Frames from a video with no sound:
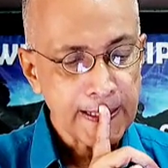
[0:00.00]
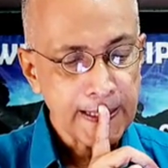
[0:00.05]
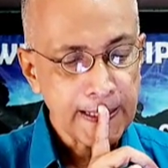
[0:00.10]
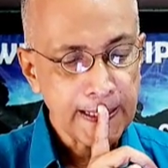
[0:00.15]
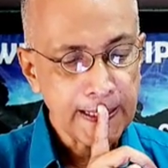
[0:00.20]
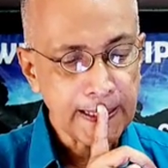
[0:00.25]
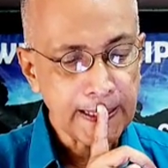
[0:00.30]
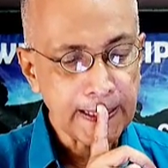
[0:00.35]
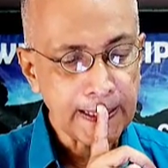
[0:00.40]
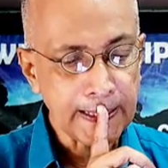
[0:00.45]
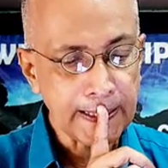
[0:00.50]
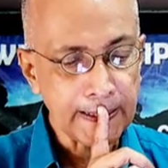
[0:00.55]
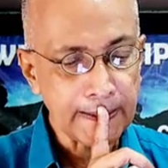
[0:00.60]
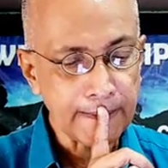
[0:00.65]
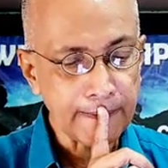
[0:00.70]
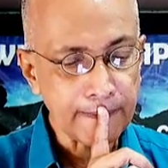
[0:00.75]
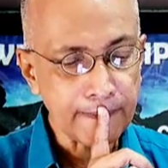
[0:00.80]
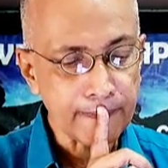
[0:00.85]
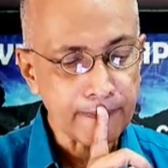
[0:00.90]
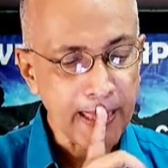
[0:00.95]

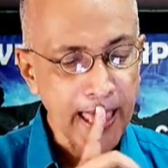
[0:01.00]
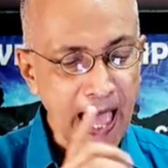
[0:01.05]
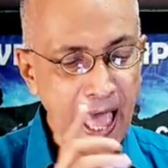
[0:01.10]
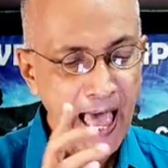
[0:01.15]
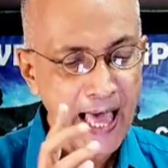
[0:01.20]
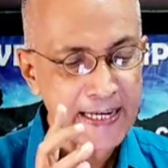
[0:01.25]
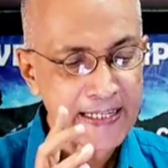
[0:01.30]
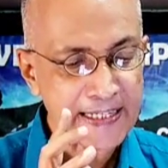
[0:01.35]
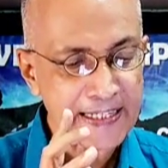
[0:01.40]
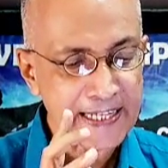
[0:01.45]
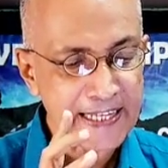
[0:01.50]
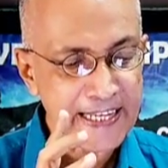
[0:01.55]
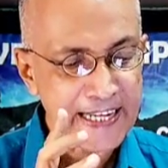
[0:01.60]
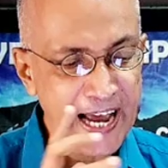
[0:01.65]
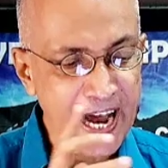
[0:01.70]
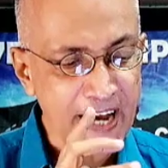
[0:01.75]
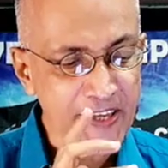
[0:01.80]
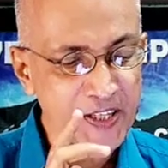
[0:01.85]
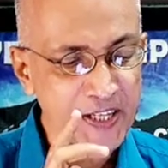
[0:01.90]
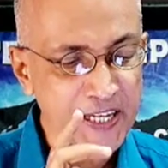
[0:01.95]
And in
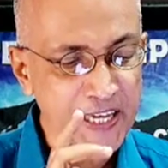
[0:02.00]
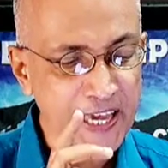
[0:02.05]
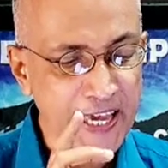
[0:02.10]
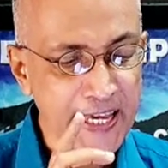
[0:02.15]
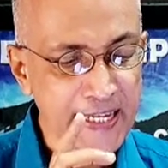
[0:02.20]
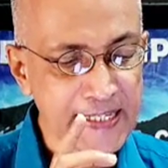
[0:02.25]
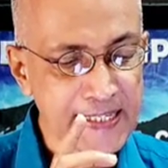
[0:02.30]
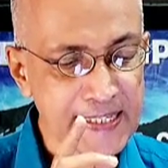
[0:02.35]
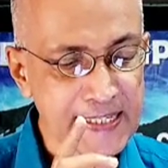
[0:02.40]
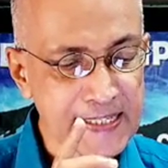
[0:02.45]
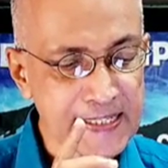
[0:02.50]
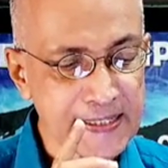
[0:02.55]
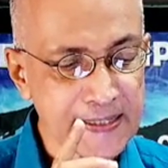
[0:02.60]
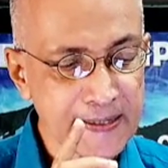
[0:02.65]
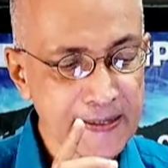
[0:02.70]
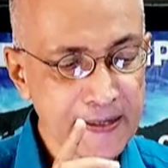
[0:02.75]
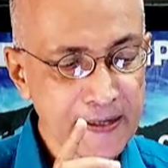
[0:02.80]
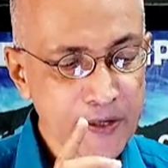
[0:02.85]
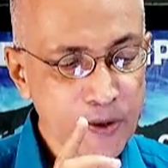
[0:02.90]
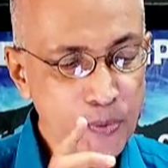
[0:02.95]
either case,
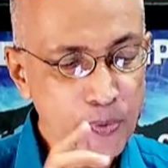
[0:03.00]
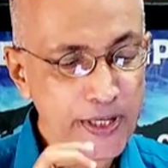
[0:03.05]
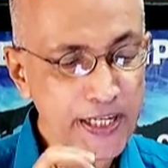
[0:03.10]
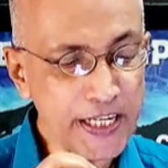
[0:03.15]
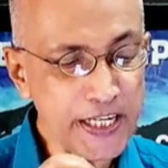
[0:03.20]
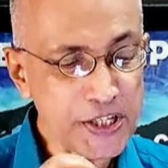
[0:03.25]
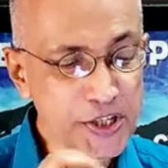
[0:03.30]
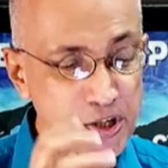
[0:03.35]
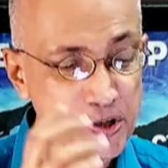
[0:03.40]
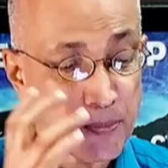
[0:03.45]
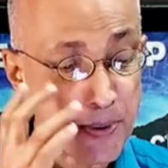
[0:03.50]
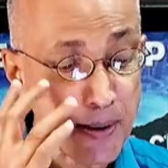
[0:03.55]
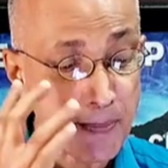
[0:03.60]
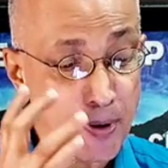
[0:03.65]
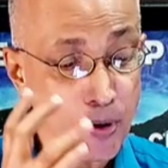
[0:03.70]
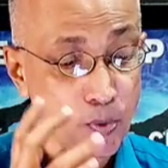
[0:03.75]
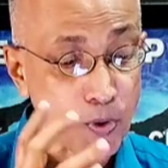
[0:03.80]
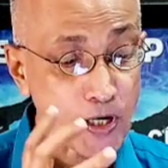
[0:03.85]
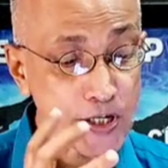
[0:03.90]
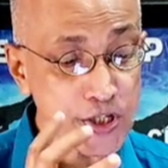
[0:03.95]
we need to
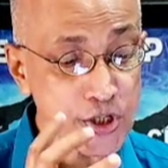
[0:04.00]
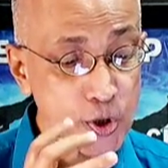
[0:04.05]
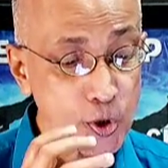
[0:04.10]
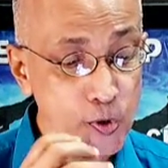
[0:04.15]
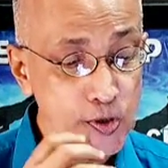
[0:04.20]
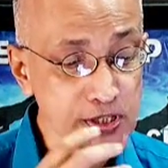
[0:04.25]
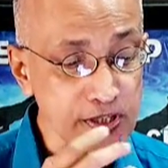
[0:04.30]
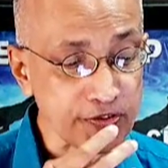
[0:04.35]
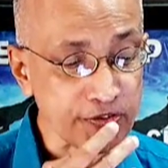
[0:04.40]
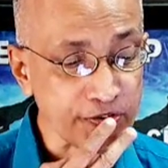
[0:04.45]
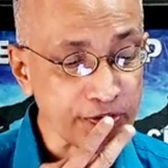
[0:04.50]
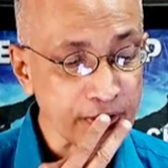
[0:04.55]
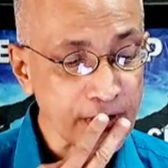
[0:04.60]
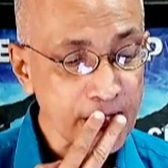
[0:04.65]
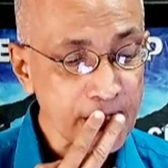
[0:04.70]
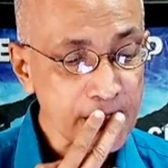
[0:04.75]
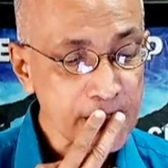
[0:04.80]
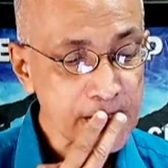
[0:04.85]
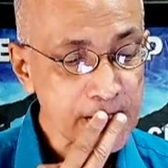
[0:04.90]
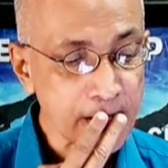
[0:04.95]
remember what Joseph
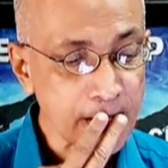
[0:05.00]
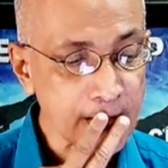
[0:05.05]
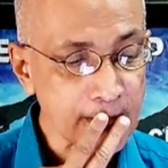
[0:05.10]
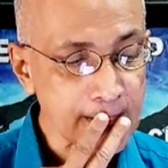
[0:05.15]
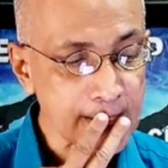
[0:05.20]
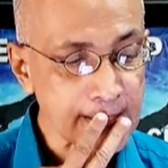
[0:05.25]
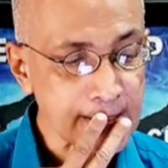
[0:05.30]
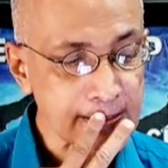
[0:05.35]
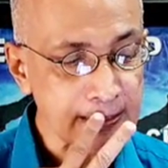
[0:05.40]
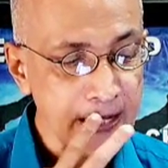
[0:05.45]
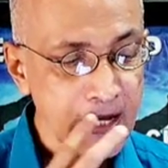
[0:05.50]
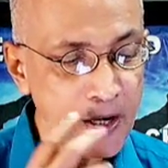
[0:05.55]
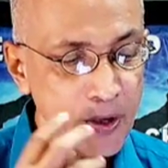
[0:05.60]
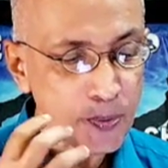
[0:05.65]
taught us.